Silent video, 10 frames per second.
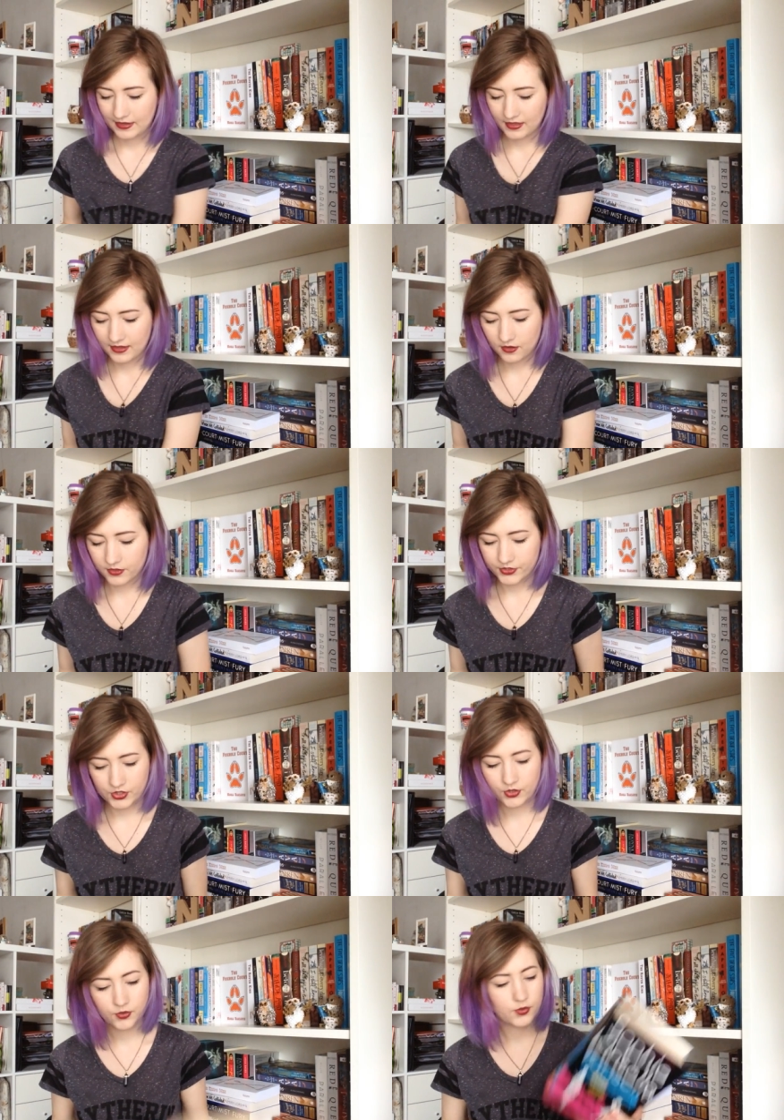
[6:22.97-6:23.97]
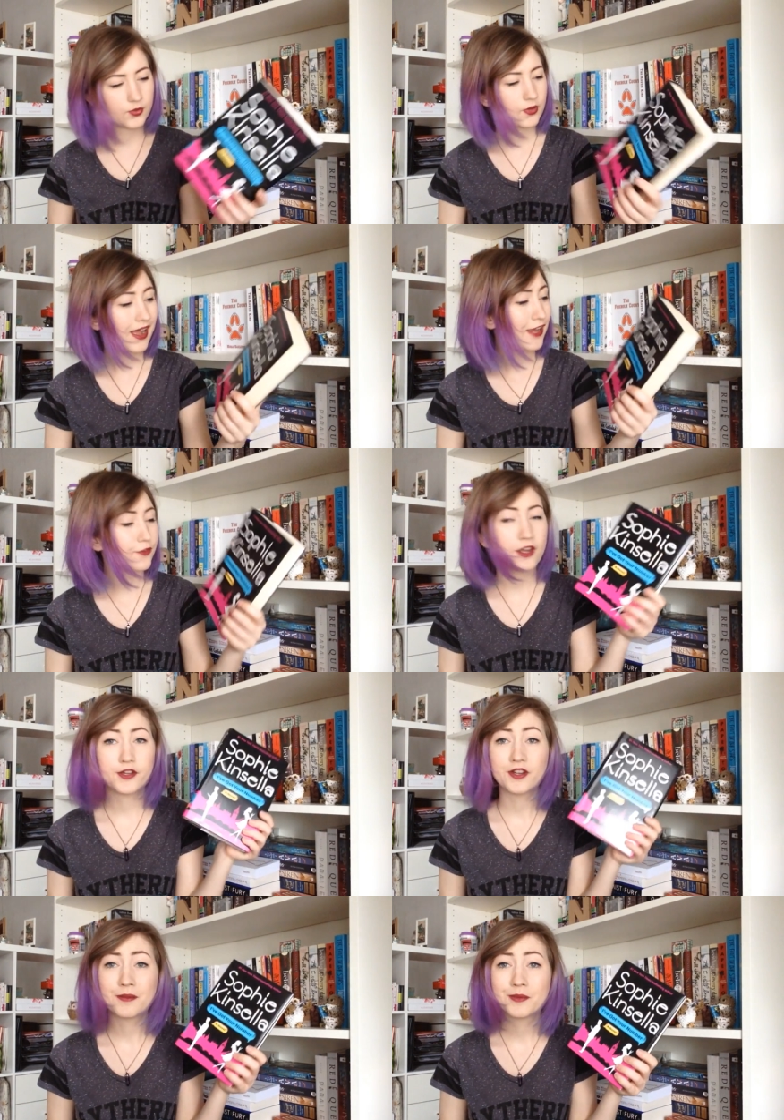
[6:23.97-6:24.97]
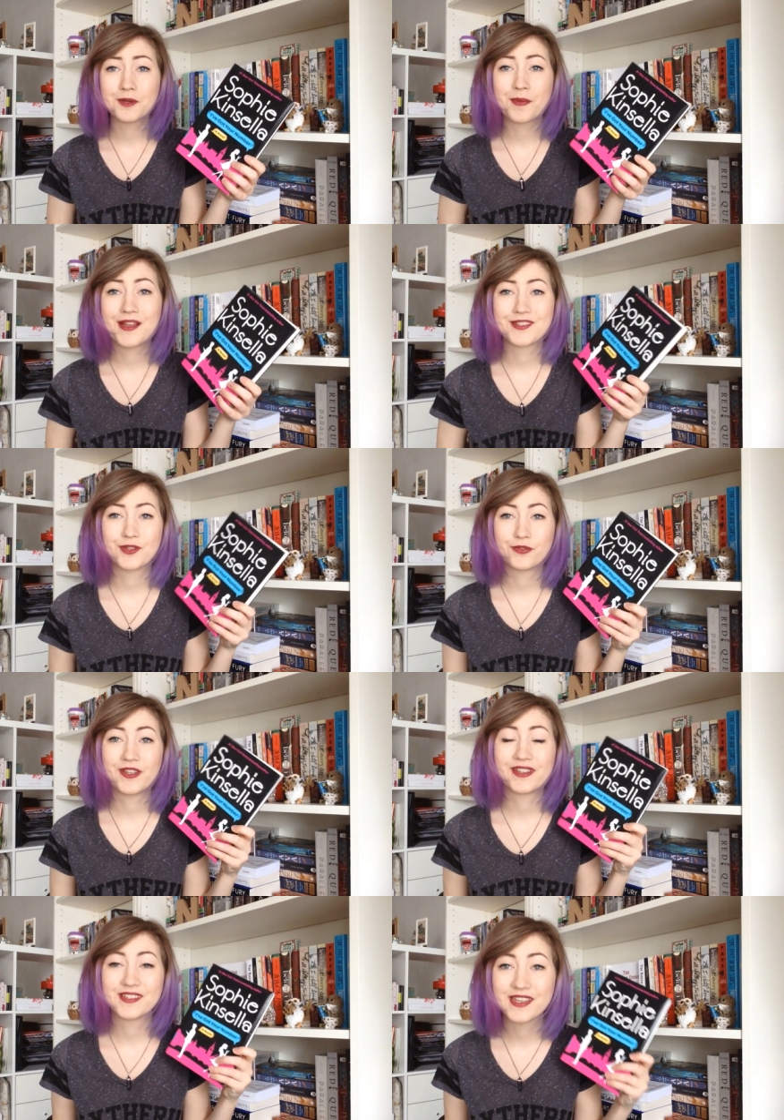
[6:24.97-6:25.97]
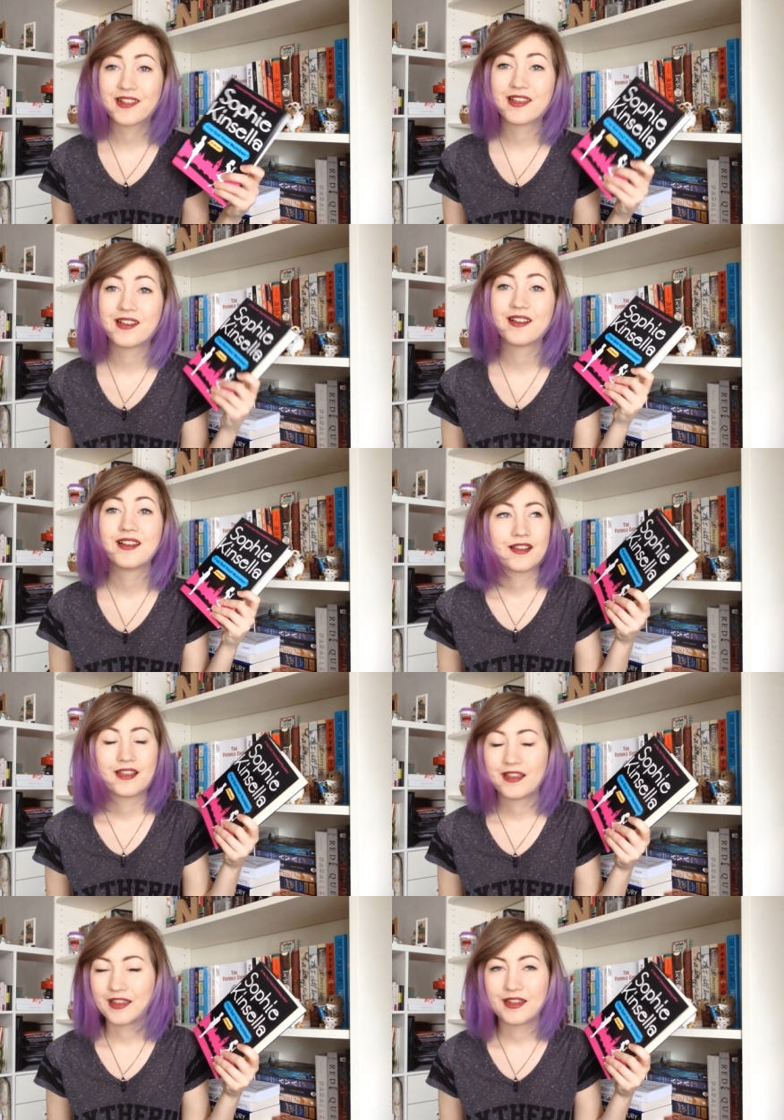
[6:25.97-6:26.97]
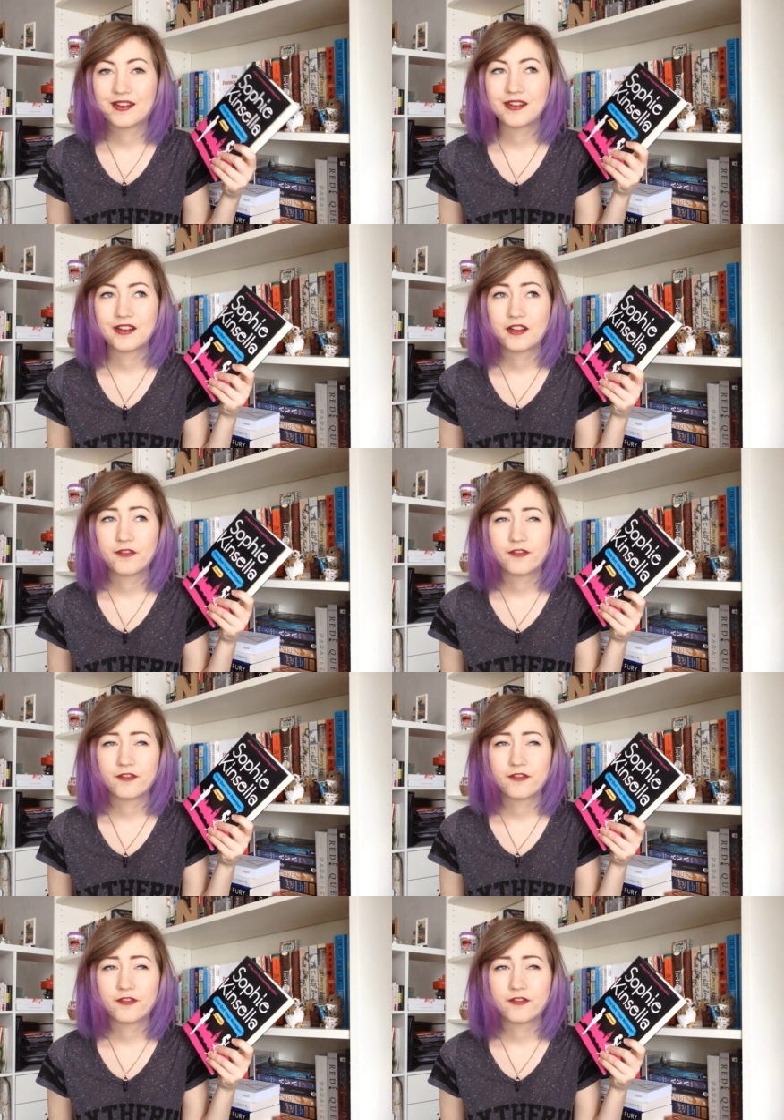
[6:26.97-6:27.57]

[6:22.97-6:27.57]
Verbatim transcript: And then also I've Got Your Number by Sophie Kinsella. Again,